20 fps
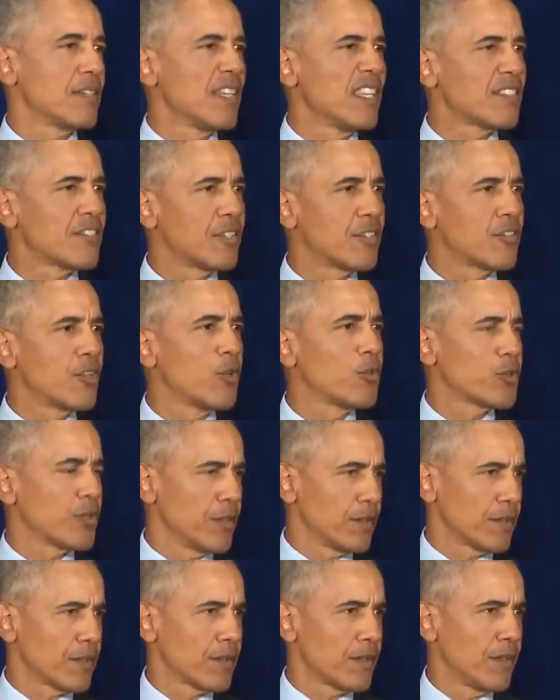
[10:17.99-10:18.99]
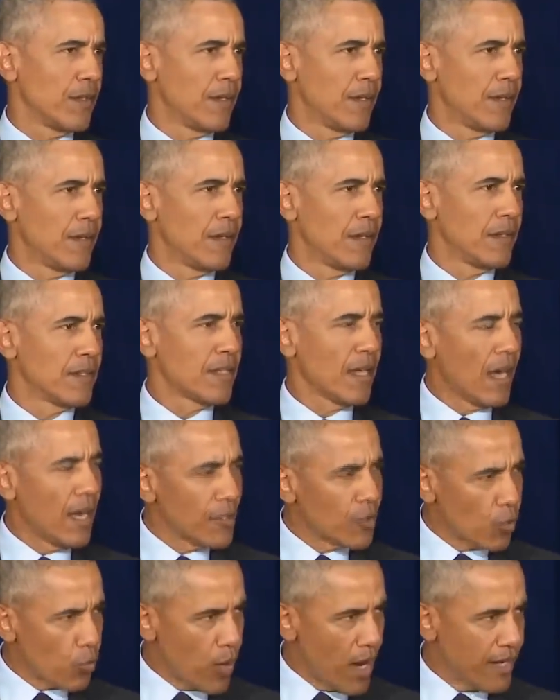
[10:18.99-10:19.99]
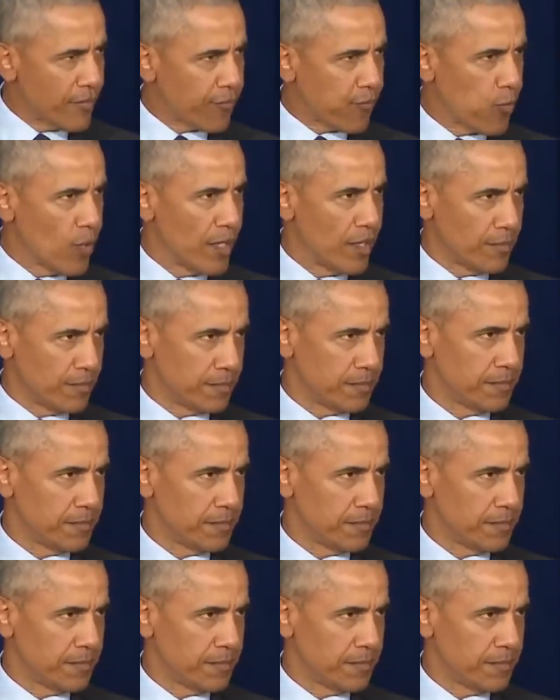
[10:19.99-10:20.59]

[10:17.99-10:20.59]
institutions to underwrite freedom